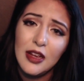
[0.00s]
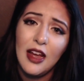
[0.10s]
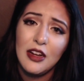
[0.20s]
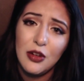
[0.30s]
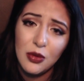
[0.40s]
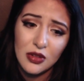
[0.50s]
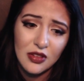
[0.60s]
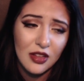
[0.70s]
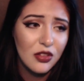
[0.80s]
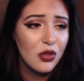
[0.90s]
I noticed
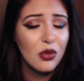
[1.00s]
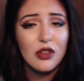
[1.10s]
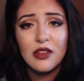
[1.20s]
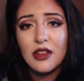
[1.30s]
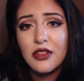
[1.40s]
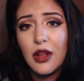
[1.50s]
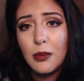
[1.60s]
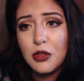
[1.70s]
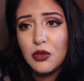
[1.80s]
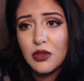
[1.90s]
as soon as I
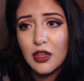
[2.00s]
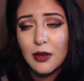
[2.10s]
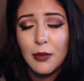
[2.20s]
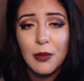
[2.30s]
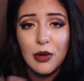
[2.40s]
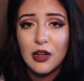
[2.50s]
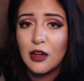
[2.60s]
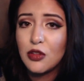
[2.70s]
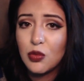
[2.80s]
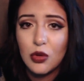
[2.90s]
stopped using it, my
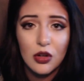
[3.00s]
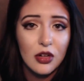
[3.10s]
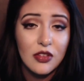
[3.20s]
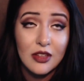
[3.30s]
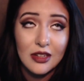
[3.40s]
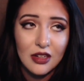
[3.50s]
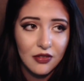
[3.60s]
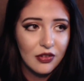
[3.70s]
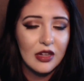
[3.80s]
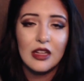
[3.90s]
breakouts were
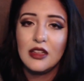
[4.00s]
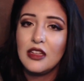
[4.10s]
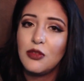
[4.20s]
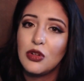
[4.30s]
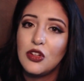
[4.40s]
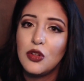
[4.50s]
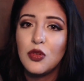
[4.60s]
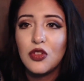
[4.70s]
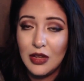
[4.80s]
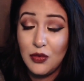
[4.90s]
significantly reduced.